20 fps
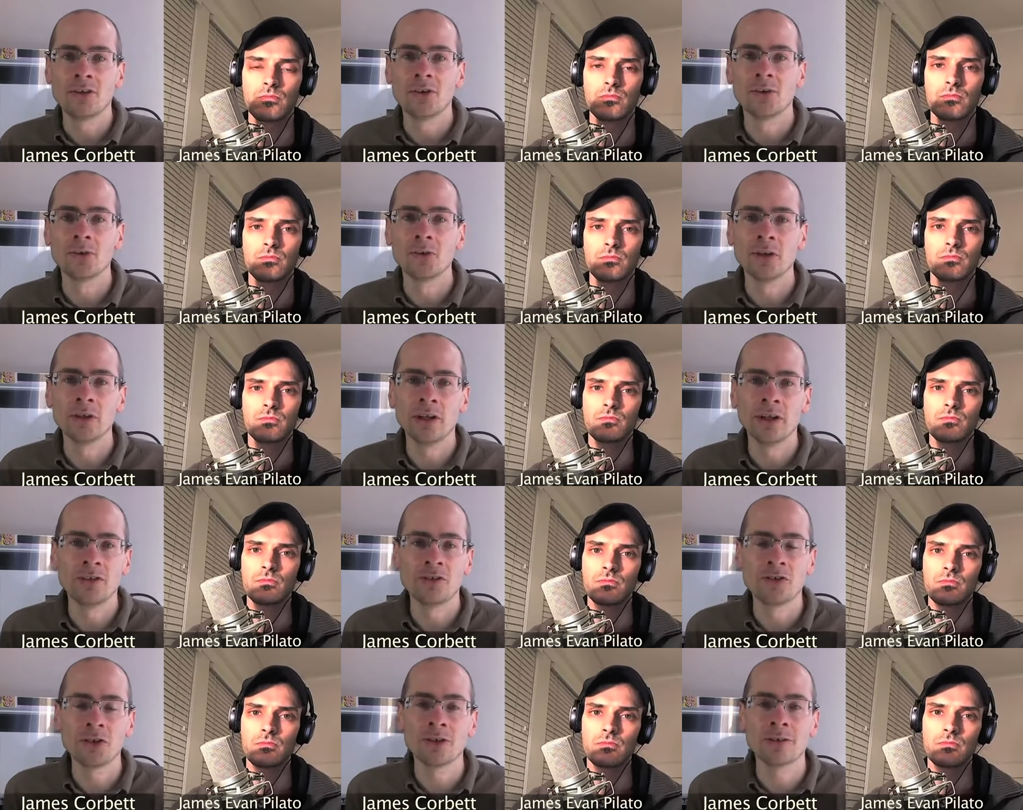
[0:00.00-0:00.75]
Speaker 1: so
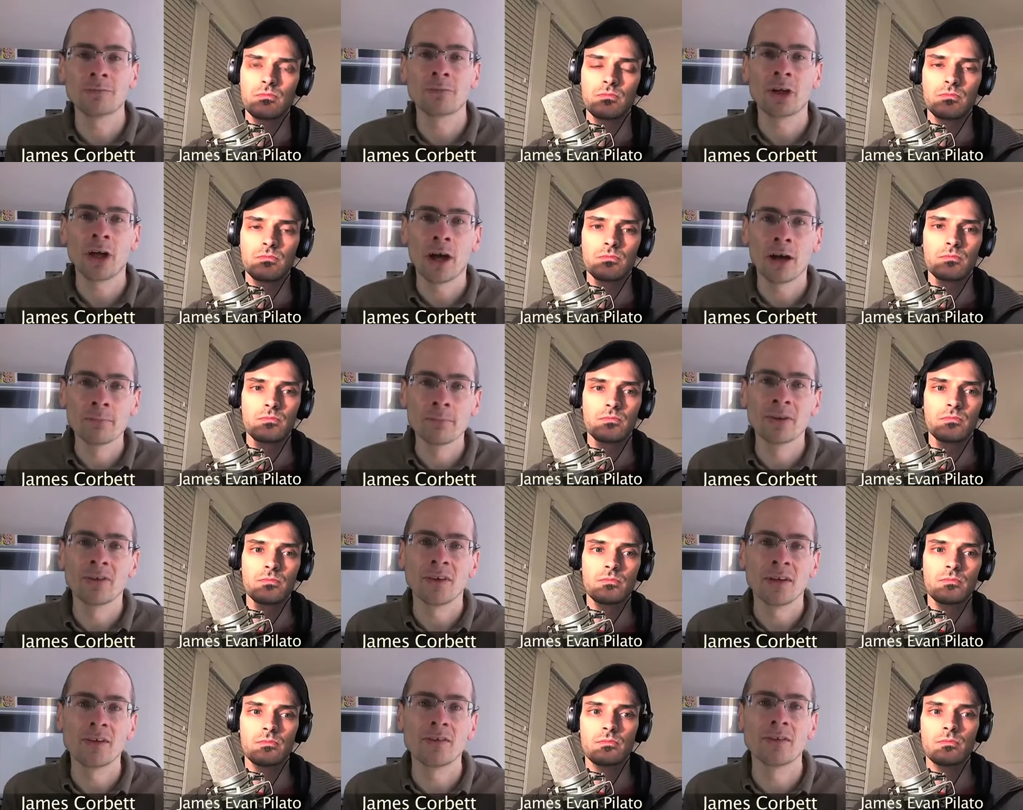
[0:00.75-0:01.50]
it shouldn't
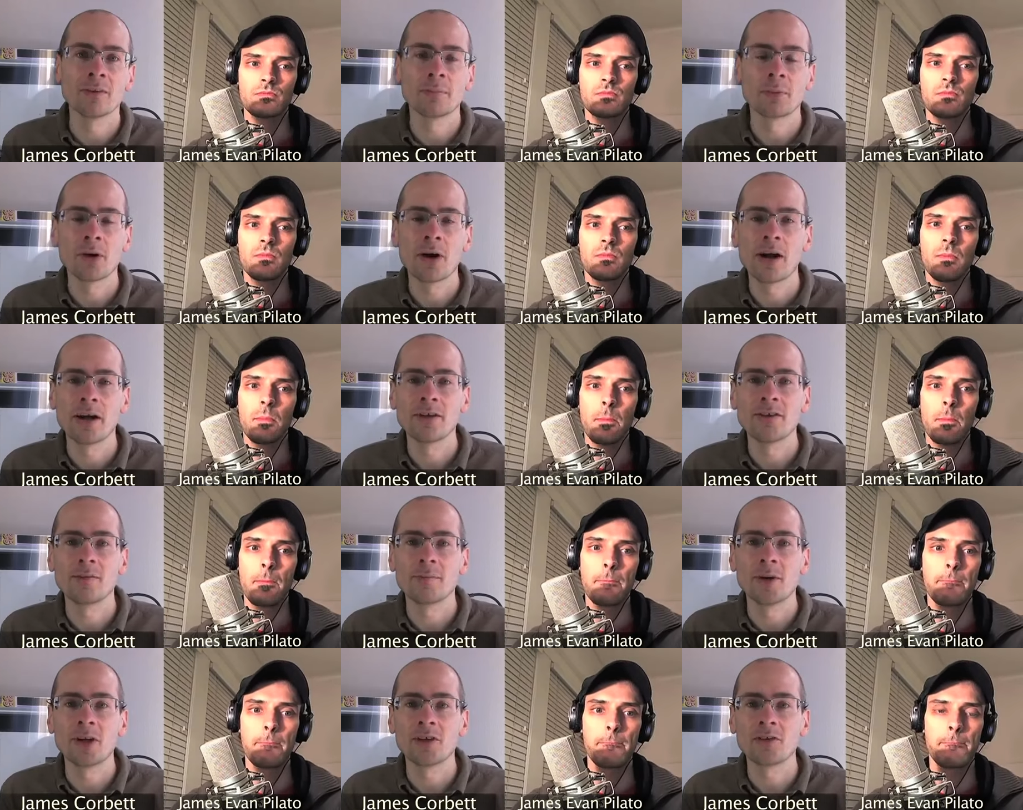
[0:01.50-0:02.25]
come as any
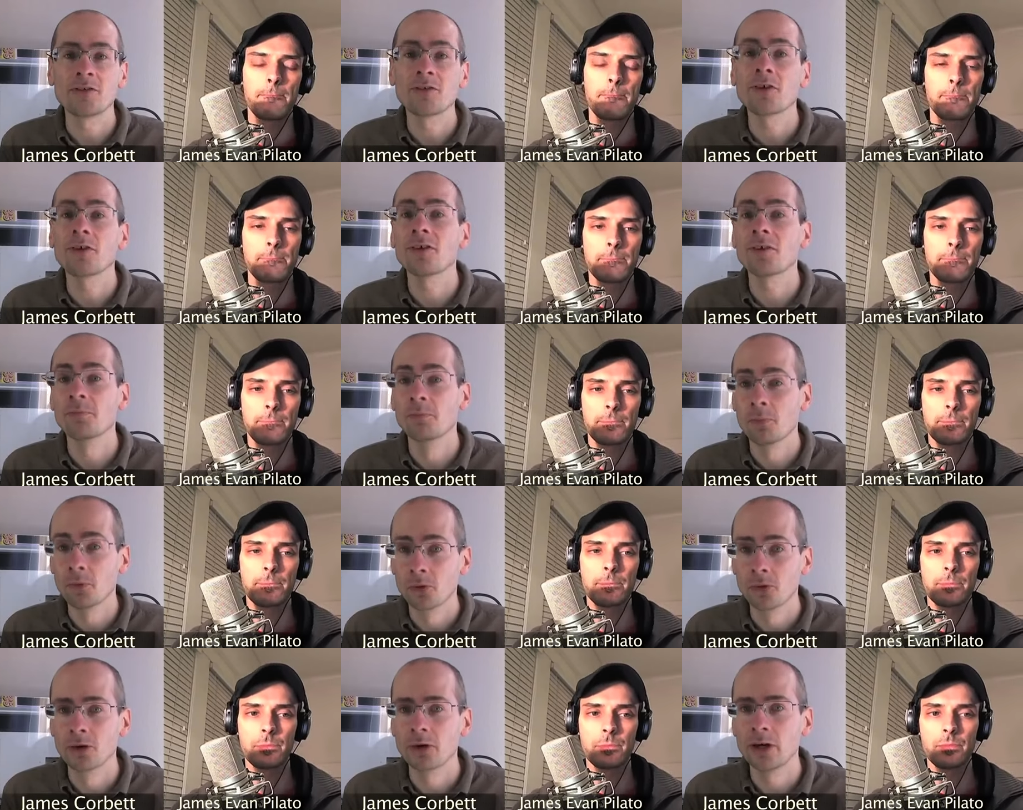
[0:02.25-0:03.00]
surprise, but it's just
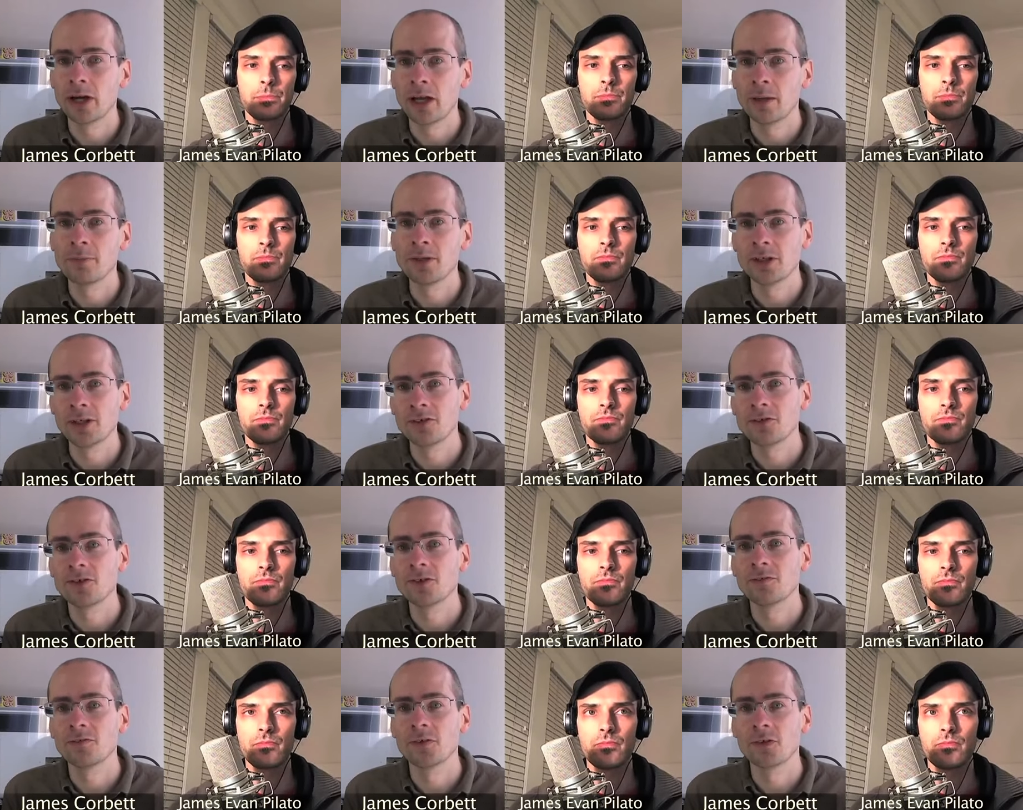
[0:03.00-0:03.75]
more
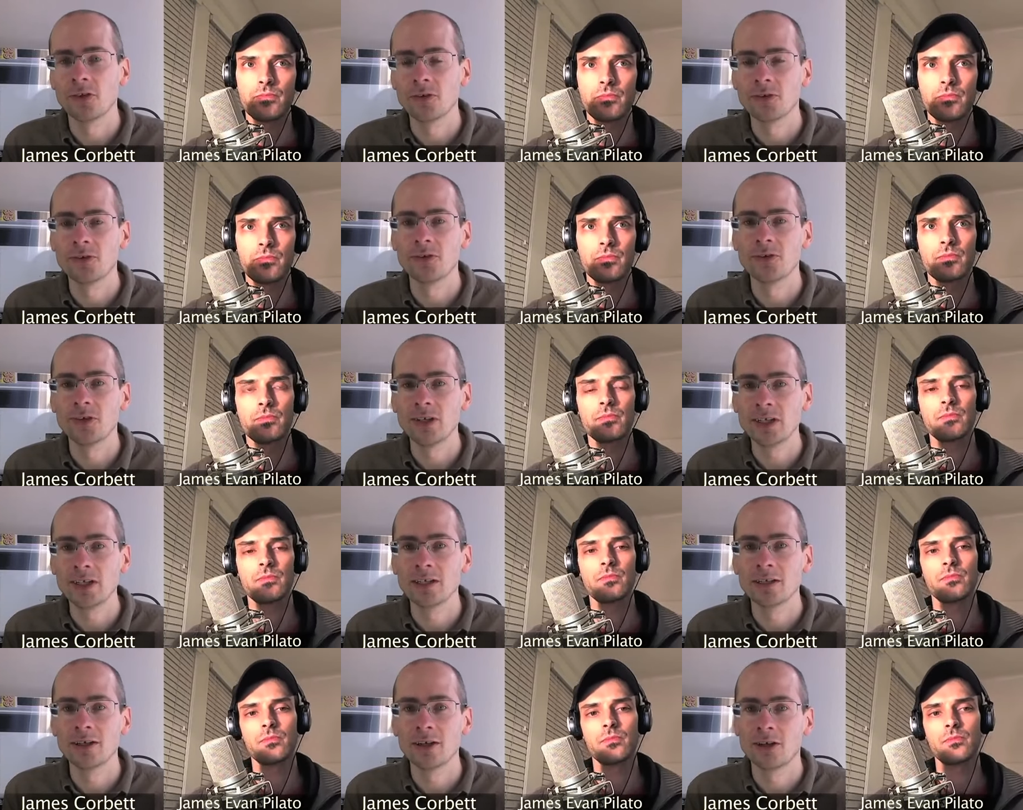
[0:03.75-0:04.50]
ammunition for those who
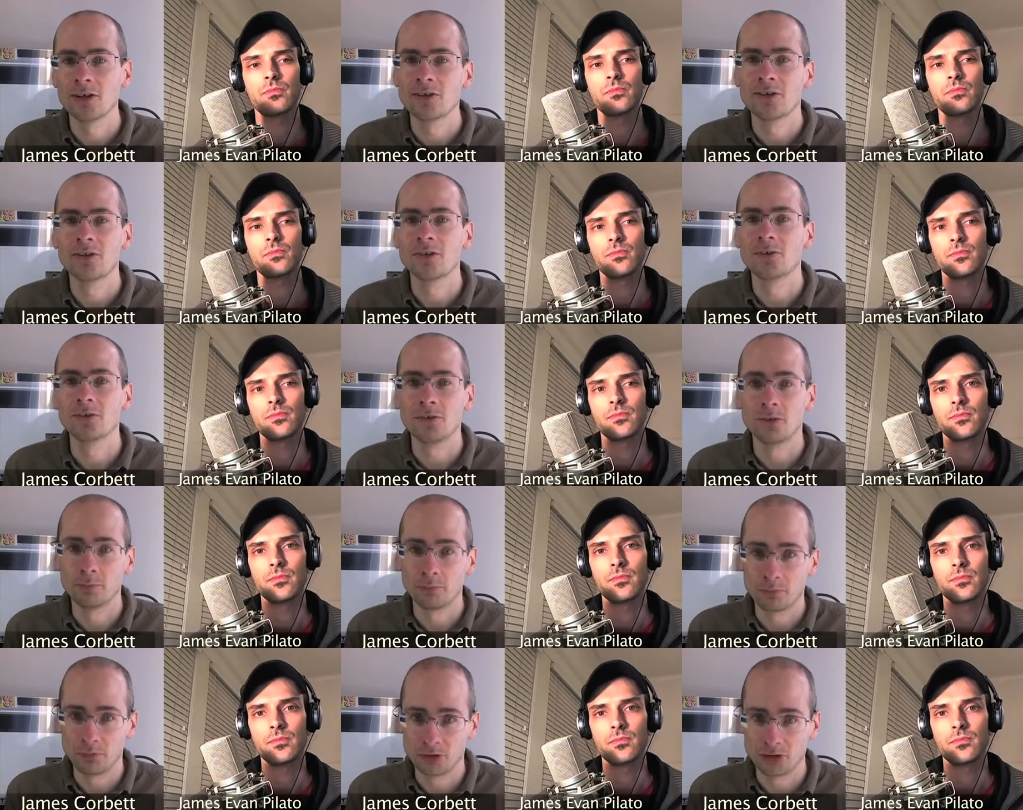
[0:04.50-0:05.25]
need it uh, to
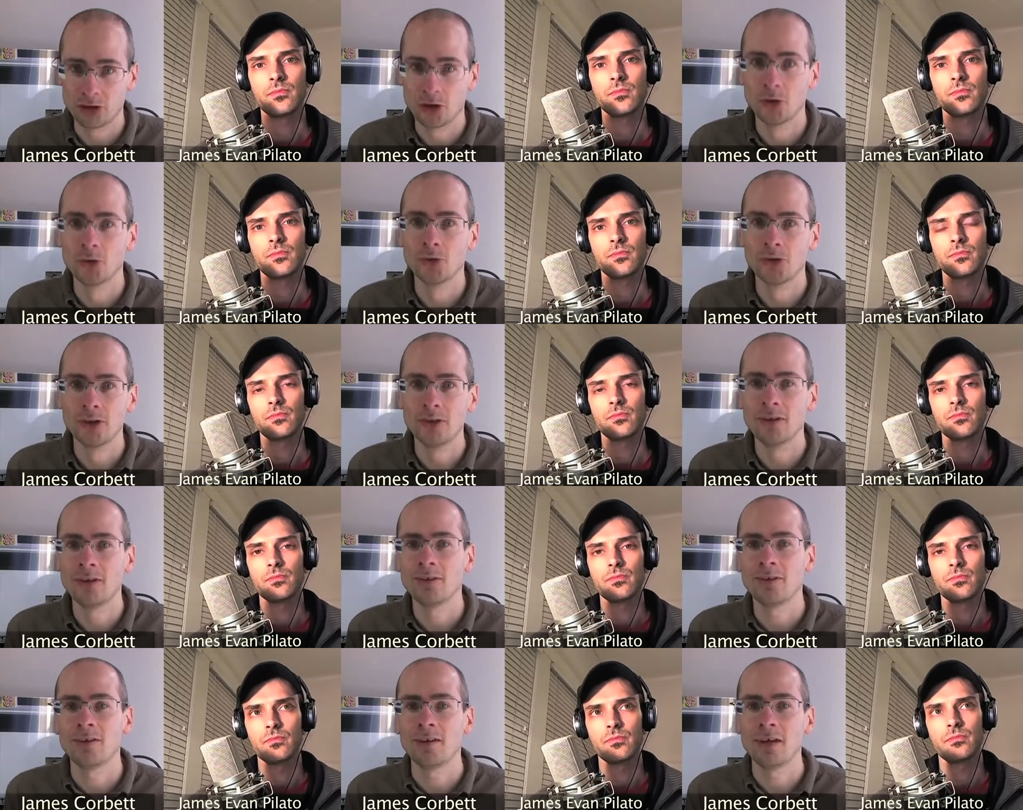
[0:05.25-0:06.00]
to show
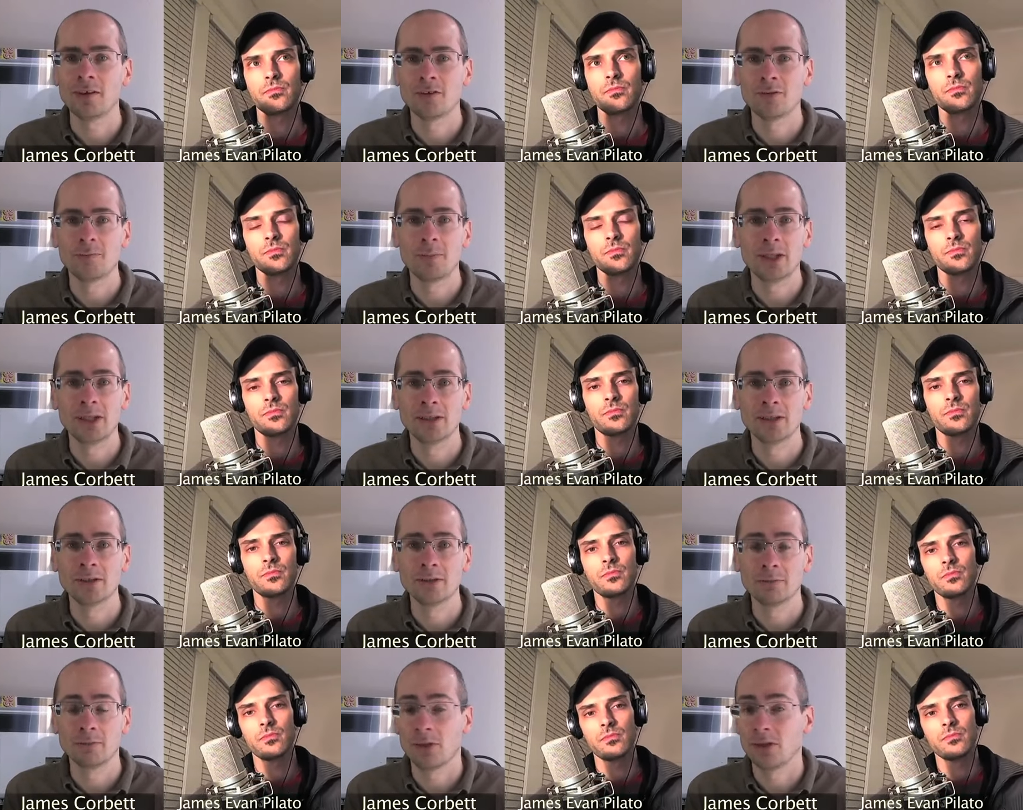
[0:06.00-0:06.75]
that this has
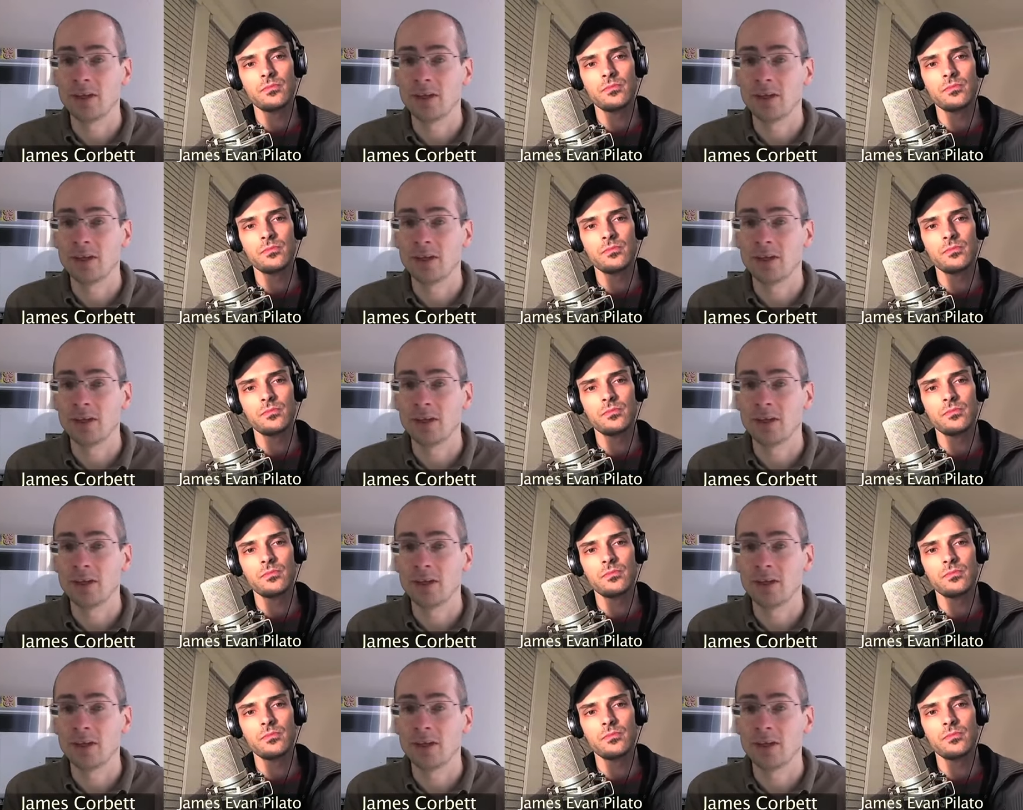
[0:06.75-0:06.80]
been,